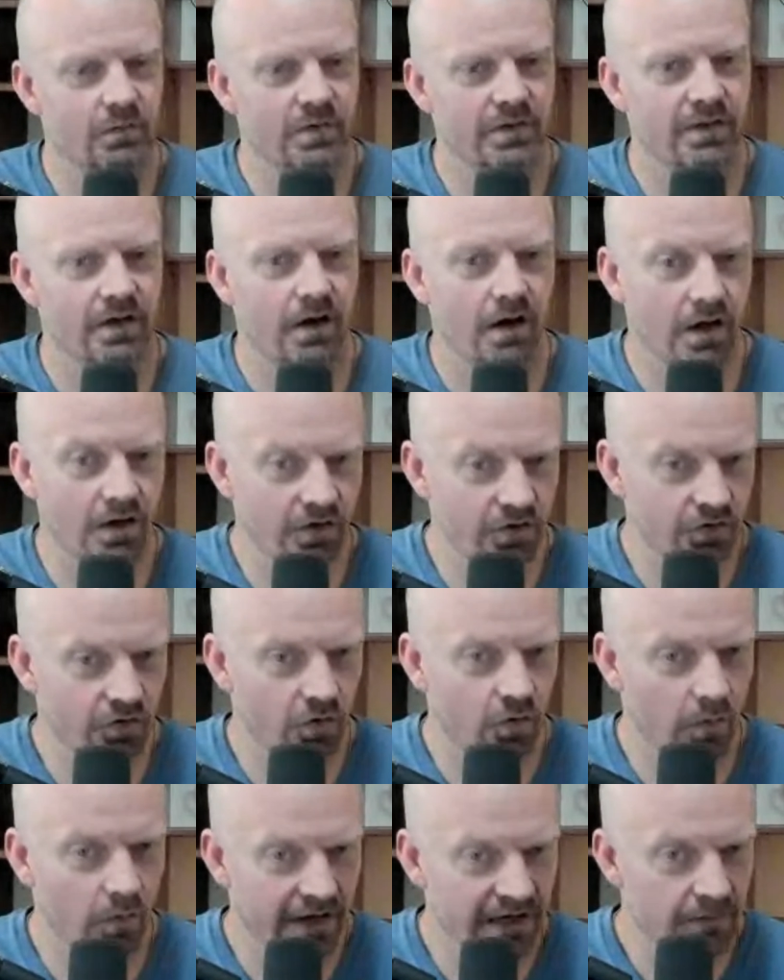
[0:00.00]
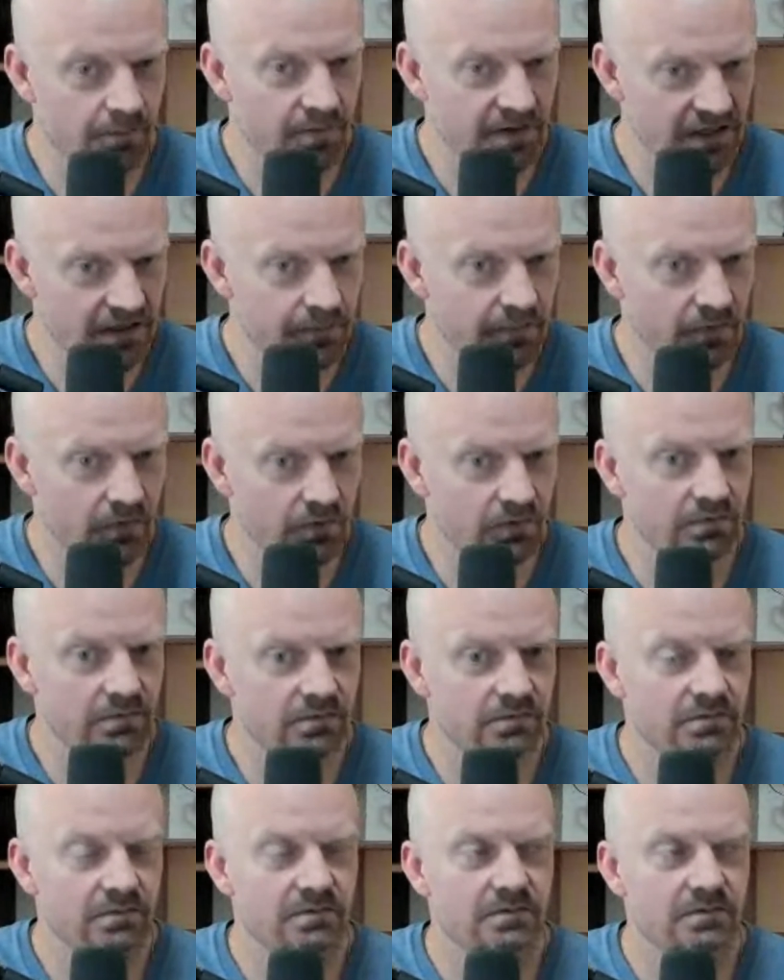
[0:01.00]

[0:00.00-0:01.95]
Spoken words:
with underweight people.